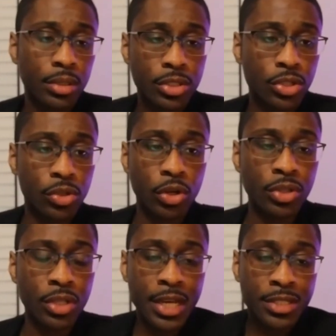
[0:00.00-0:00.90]
so you
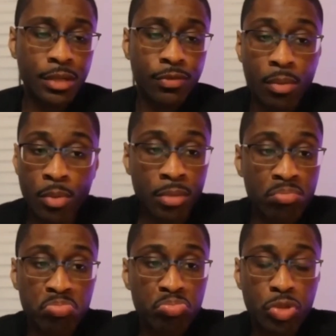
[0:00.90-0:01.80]
learn the lesson from it,
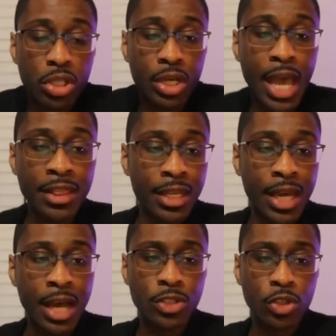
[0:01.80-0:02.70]
you got the
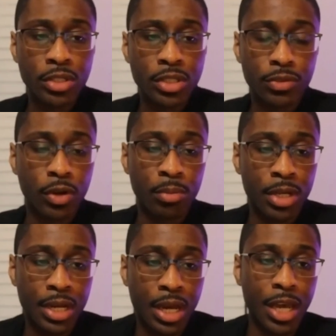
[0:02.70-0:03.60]
consequences from
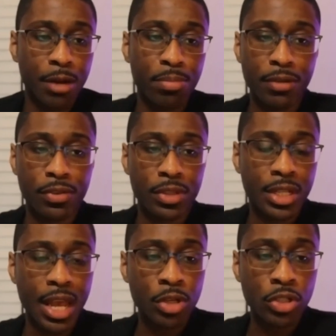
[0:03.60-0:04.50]
it, now you got to pay for the
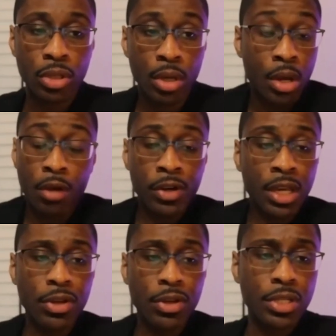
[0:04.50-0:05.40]
damage,
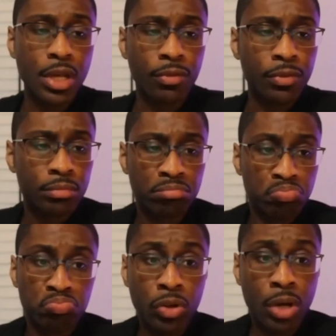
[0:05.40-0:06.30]
forgive yourself.
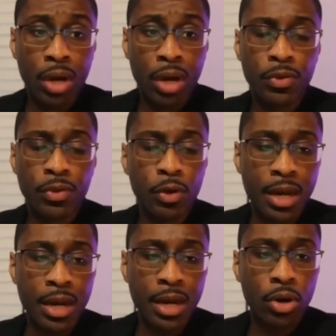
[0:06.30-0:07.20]
You don't have to feel
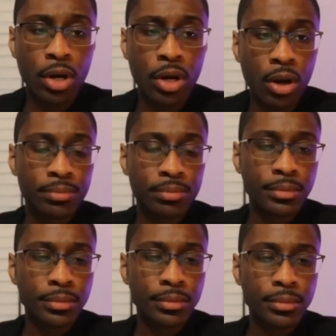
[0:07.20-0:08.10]
bad anymore at all.
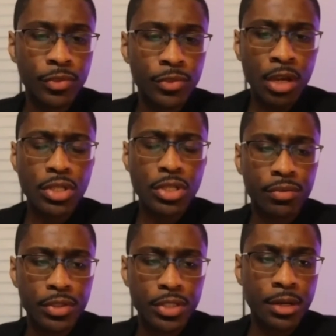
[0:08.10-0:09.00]
Forgive
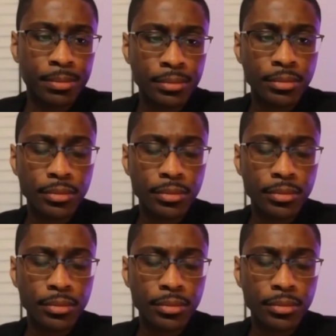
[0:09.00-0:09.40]
yourself. It's done.